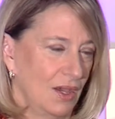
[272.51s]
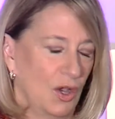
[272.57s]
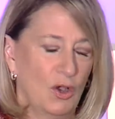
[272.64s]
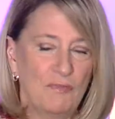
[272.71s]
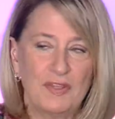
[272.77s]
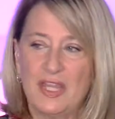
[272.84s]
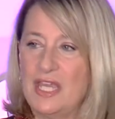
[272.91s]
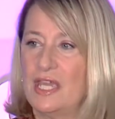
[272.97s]

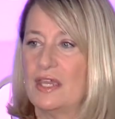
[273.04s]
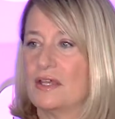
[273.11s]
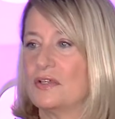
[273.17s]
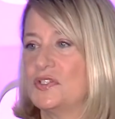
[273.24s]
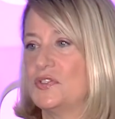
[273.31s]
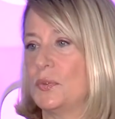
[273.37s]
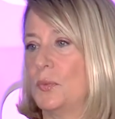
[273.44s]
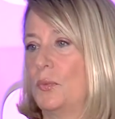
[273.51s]
Over the
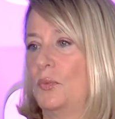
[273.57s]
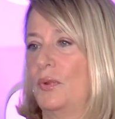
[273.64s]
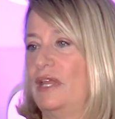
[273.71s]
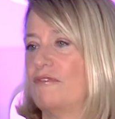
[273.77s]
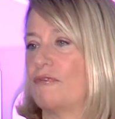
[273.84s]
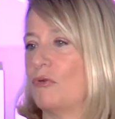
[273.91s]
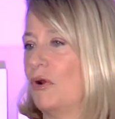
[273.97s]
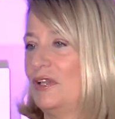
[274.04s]
years,
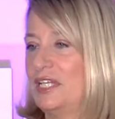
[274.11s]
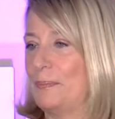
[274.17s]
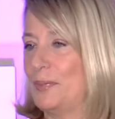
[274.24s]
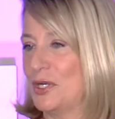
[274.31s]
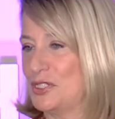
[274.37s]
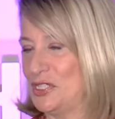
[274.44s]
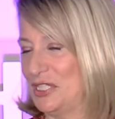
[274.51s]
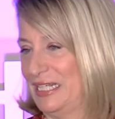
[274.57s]
we've rolled up
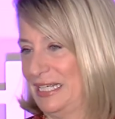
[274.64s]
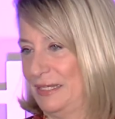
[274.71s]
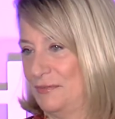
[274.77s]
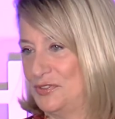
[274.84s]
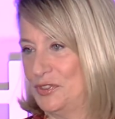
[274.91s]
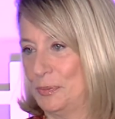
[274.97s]
our sleeves